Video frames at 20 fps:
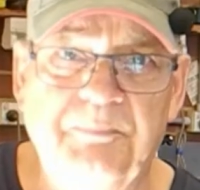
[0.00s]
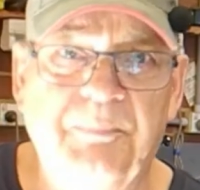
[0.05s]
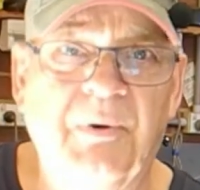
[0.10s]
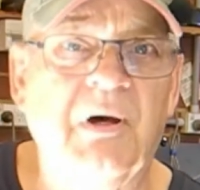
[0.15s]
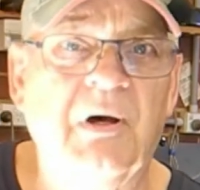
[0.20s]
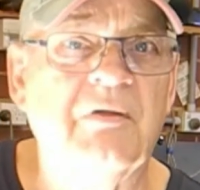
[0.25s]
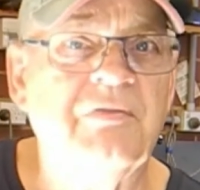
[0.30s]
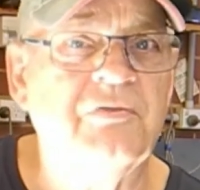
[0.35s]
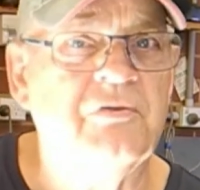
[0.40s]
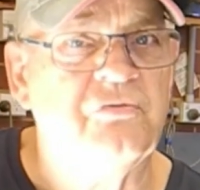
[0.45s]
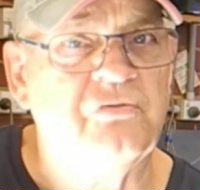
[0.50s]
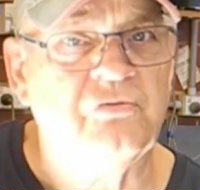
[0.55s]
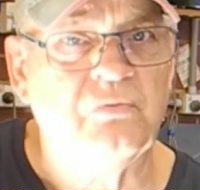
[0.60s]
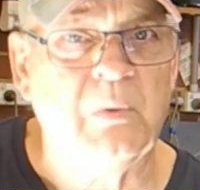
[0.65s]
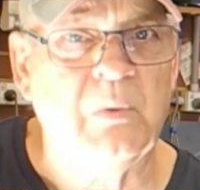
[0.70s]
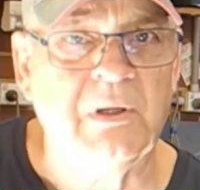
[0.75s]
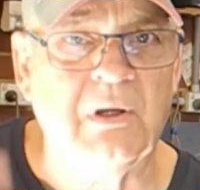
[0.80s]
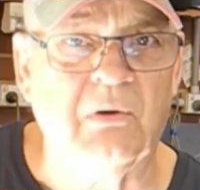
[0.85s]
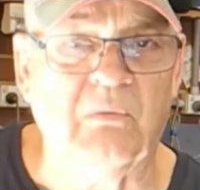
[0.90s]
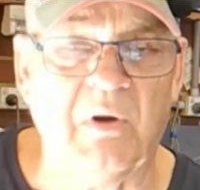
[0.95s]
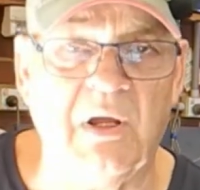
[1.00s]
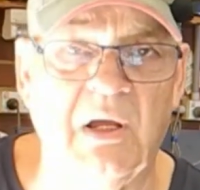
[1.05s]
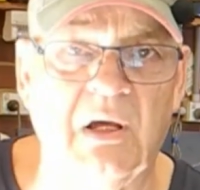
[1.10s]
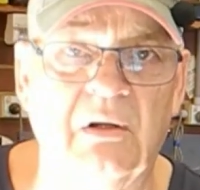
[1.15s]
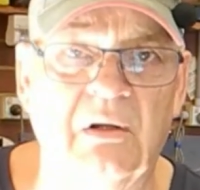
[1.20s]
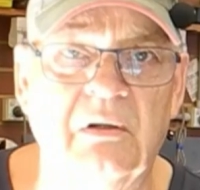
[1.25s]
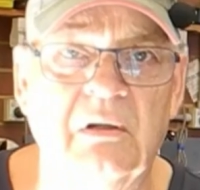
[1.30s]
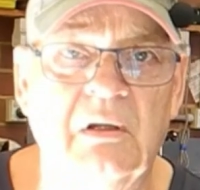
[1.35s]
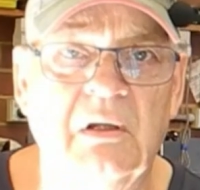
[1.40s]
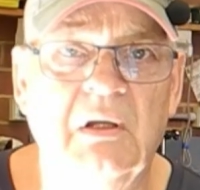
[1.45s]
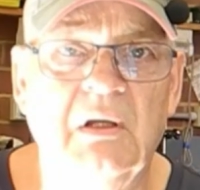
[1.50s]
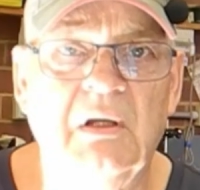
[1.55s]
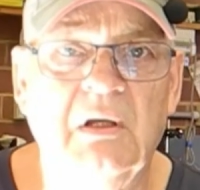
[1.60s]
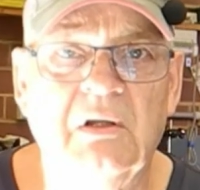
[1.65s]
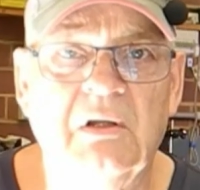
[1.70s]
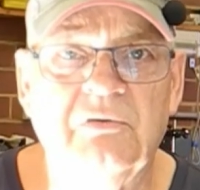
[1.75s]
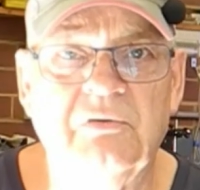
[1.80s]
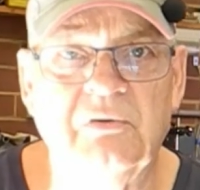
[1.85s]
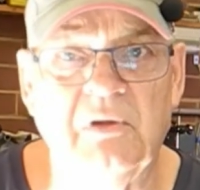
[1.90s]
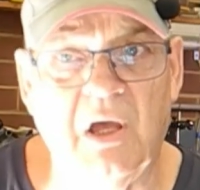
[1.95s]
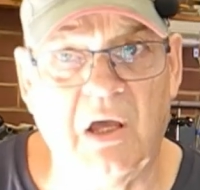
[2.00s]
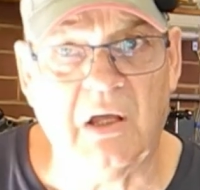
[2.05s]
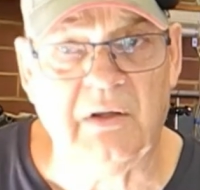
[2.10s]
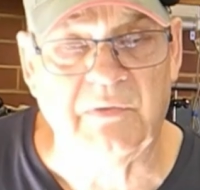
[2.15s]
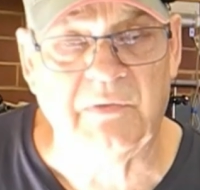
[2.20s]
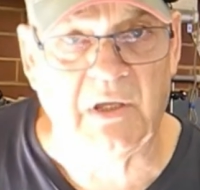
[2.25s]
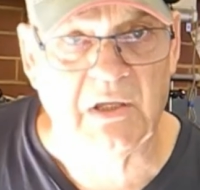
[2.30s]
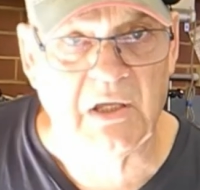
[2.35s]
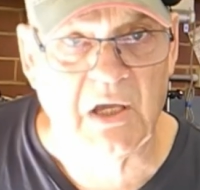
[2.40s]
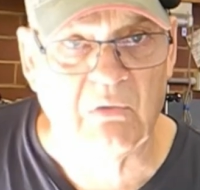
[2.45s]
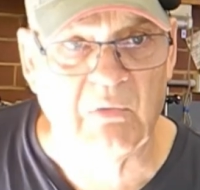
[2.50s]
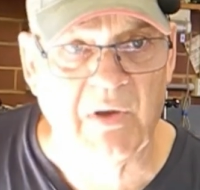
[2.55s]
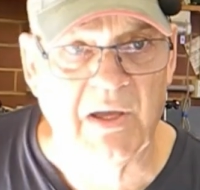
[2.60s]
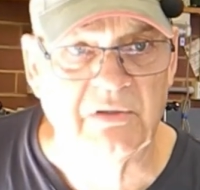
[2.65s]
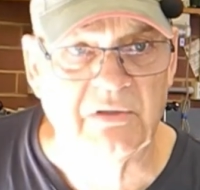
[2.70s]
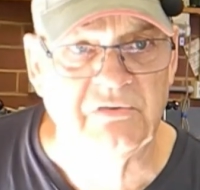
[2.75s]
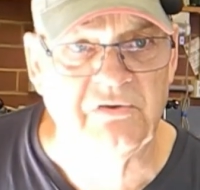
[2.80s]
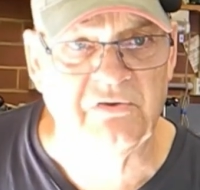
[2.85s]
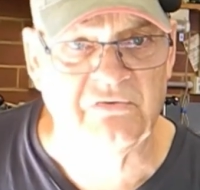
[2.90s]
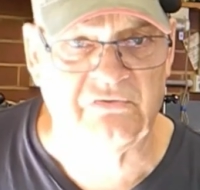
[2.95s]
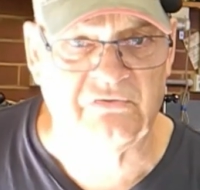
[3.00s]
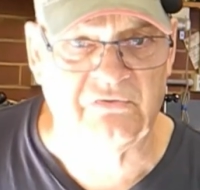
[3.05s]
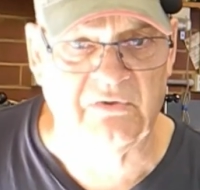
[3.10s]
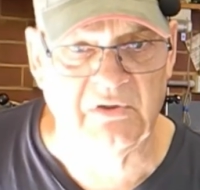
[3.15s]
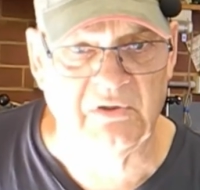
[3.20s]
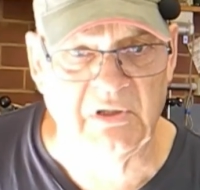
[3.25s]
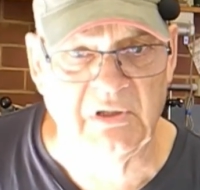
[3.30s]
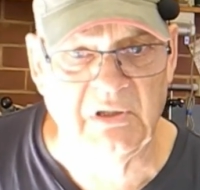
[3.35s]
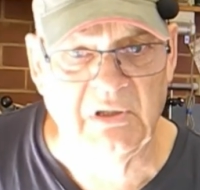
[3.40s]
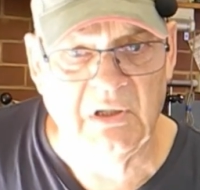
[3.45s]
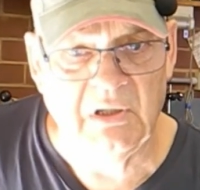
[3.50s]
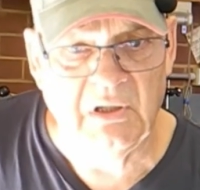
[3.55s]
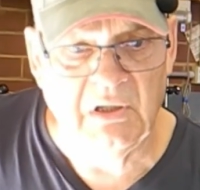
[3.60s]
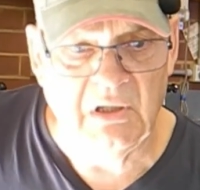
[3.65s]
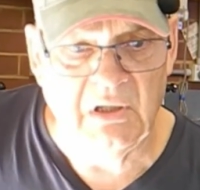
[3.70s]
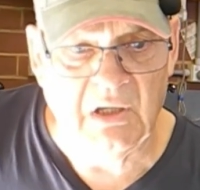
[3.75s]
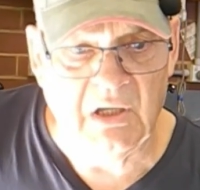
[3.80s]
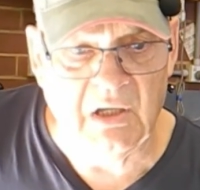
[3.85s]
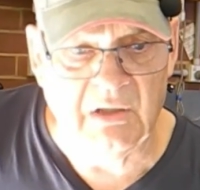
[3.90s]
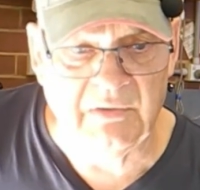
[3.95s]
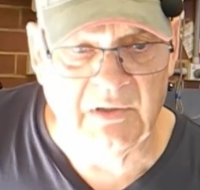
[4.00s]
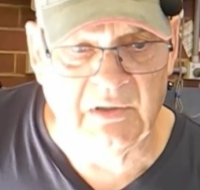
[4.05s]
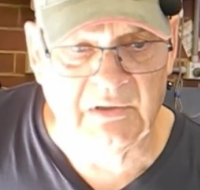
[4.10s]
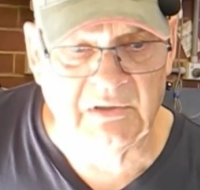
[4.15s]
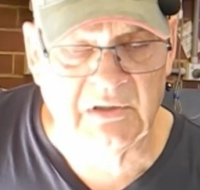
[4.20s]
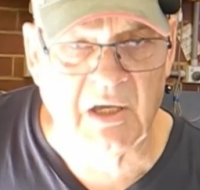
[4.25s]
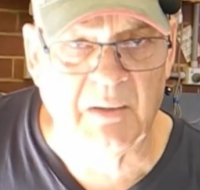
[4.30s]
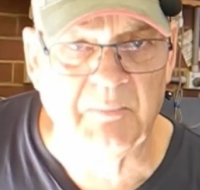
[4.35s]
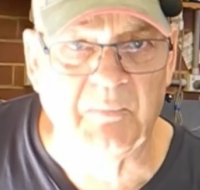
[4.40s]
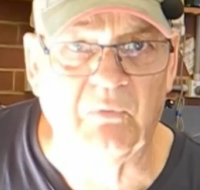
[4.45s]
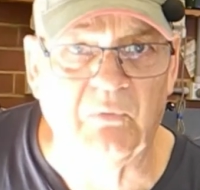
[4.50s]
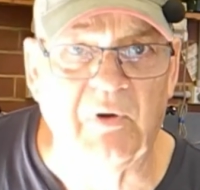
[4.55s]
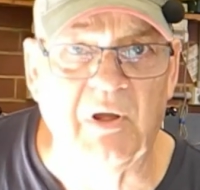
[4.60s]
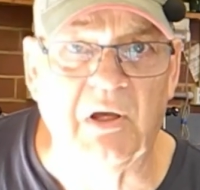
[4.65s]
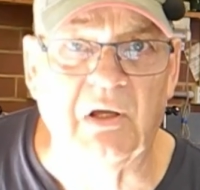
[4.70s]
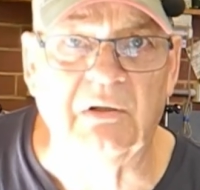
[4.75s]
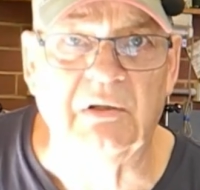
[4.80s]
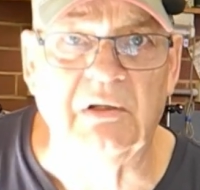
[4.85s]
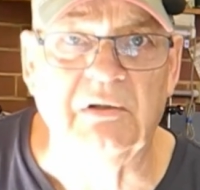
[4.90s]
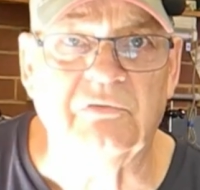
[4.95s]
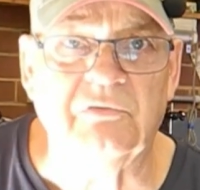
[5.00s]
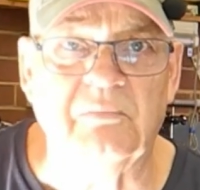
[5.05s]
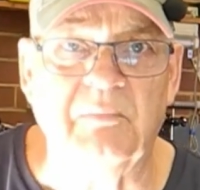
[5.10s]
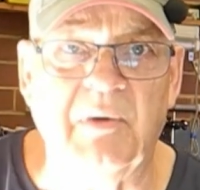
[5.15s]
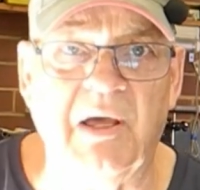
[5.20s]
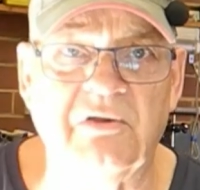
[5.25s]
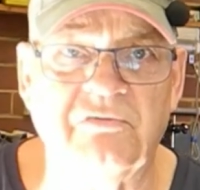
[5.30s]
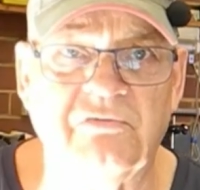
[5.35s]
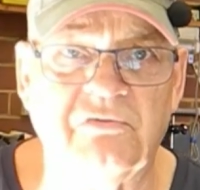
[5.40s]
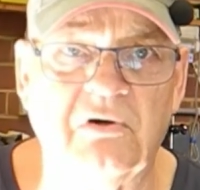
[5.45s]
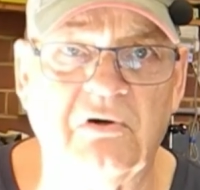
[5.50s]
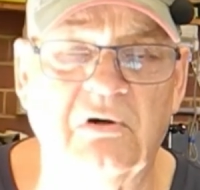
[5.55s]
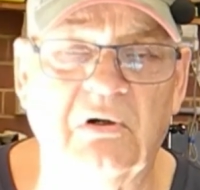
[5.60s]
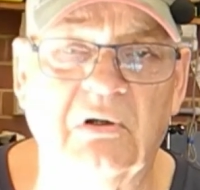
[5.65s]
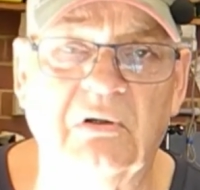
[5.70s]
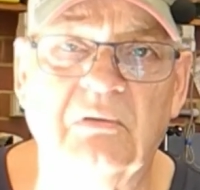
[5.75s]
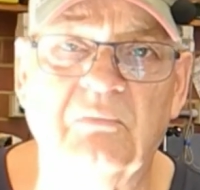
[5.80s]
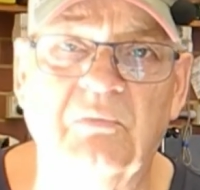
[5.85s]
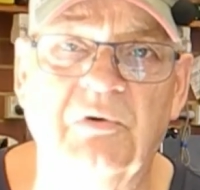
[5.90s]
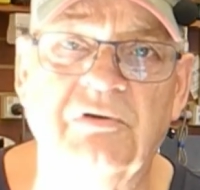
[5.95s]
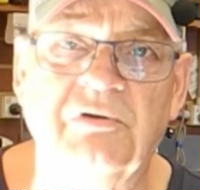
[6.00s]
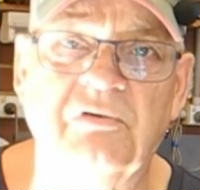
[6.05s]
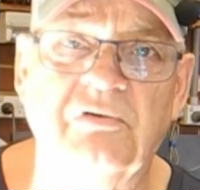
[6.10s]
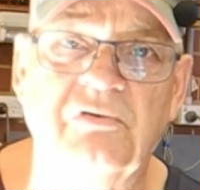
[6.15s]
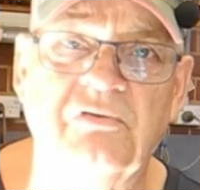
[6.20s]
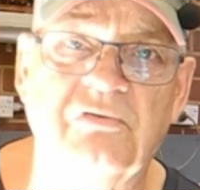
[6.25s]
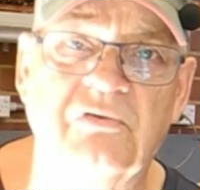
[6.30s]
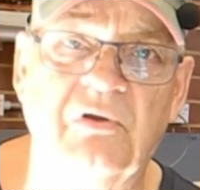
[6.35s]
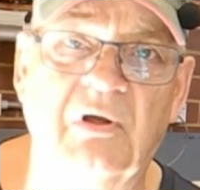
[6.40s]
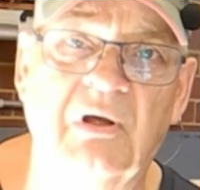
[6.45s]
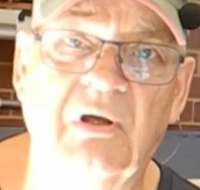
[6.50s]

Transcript: path to swing around, and they go out to sea and then come around into Mascot, which is